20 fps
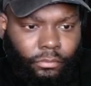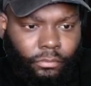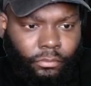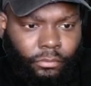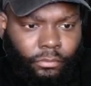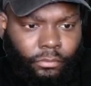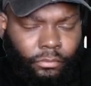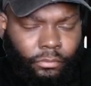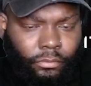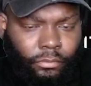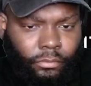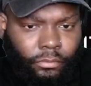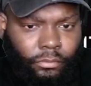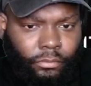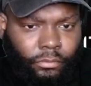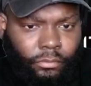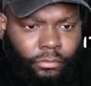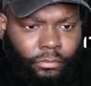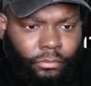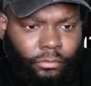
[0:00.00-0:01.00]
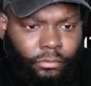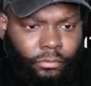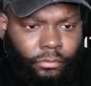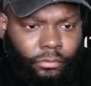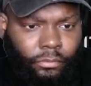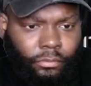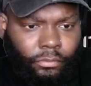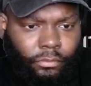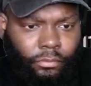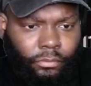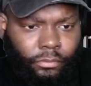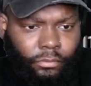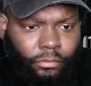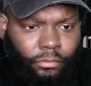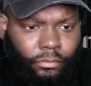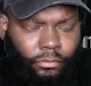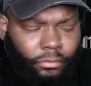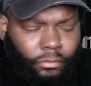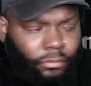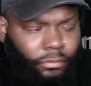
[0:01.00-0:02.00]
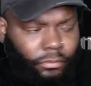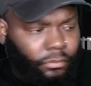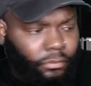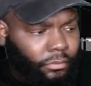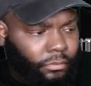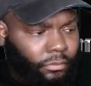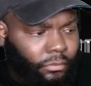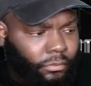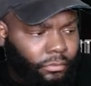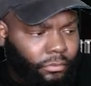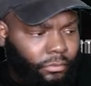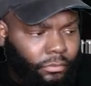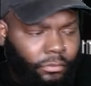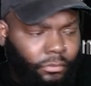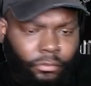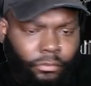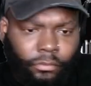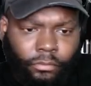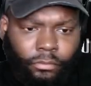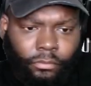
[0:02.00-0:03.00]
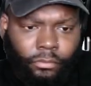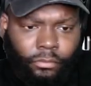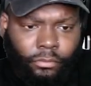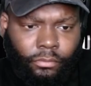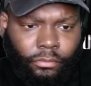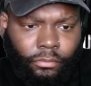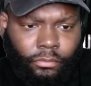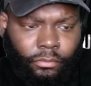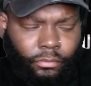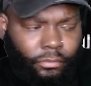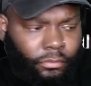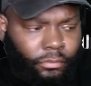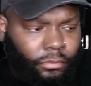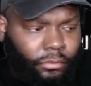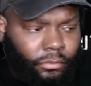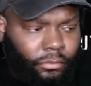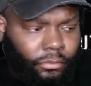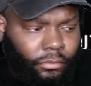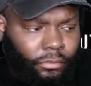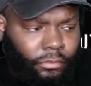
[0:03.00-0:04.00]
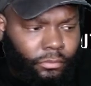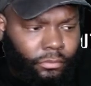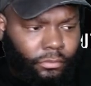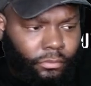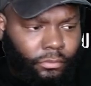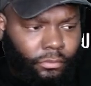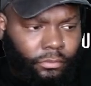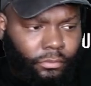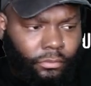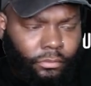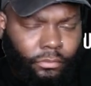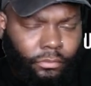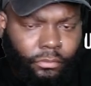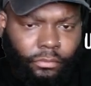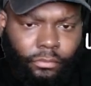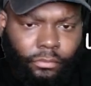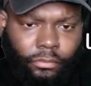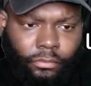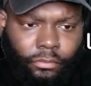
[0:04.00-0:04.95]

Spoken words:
This person isn't speaking.